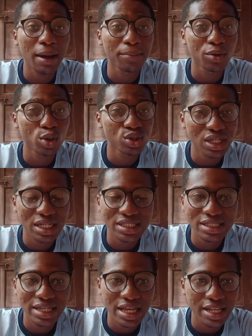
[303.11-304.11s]
I'm not
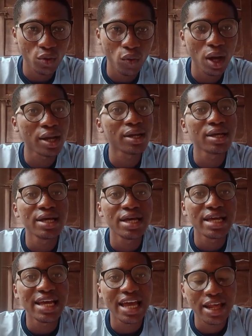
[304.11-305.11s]
charging anyone
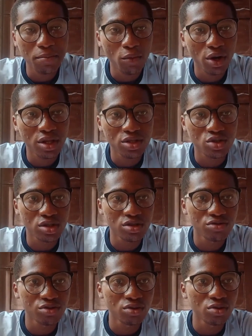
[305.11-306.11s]
any money to
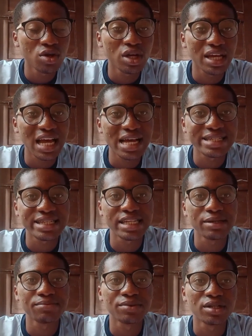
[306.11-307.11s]
give you guys
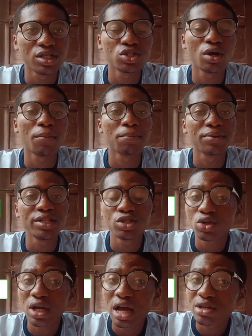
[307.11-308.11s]
any prediction. Please,
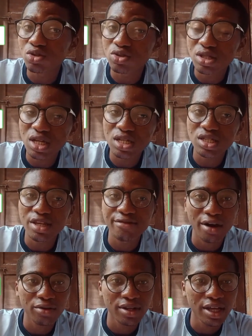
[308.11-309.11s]
you guys should stay safe
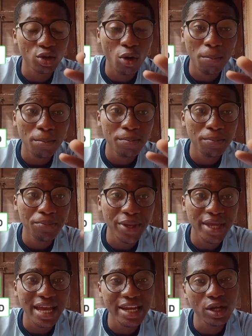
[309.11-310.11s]
out there. Don't
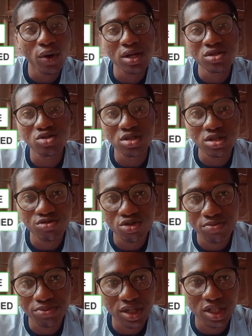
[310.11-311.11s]
pay anyone to give
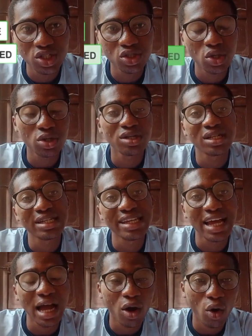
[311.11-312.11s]
you prediction.
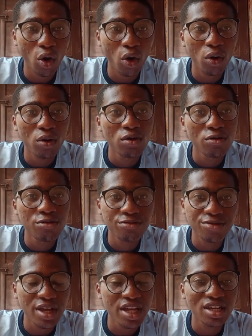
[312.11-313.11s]
They are all
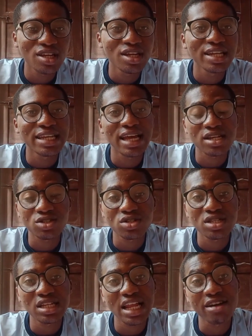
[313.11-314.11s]
fake. There is
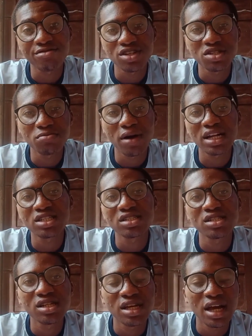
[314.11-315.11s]
nothing like fist match.
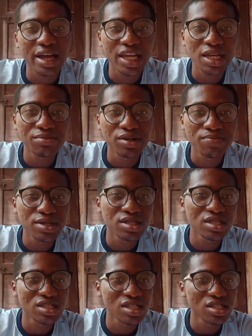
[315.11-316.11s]
I keep
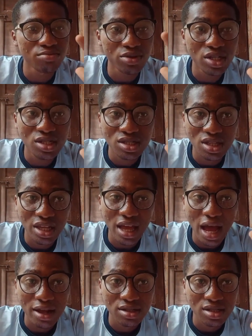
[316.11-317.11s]
repeating this. Please
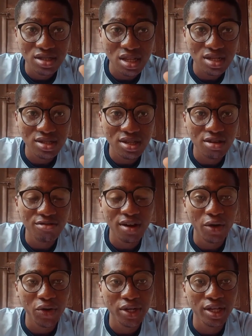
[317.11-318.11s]
stay safe
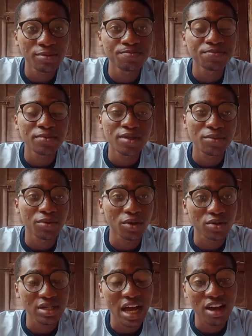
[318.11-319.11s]
out there,
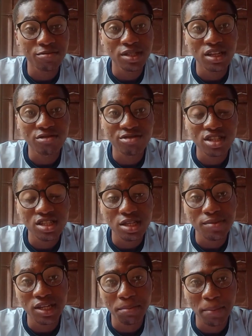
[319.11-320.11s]
because I have been a
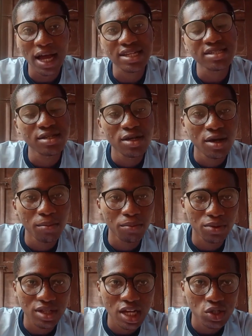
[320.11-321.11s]
victim in the past.
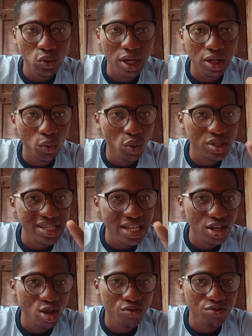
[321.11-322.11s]
But that's why I don't want
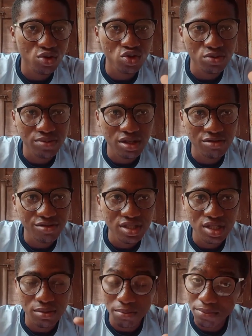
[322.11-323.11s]
any of you to be a
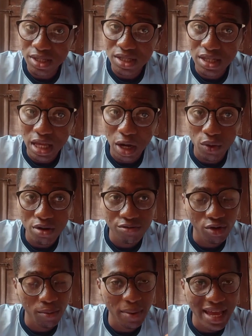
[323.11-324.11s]
victim. Please stay away
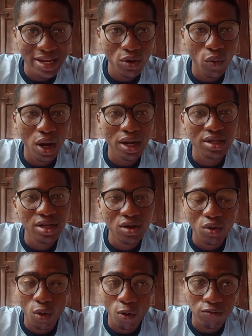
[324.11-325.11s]
from anyone
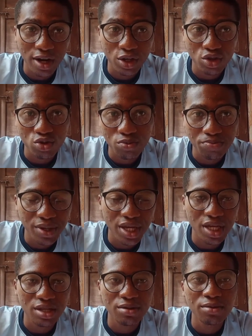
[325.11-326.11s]
offering you
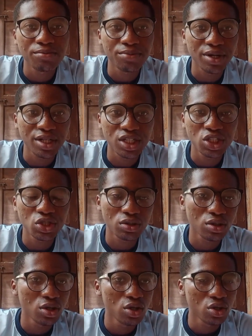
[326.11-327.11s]
paid prediction.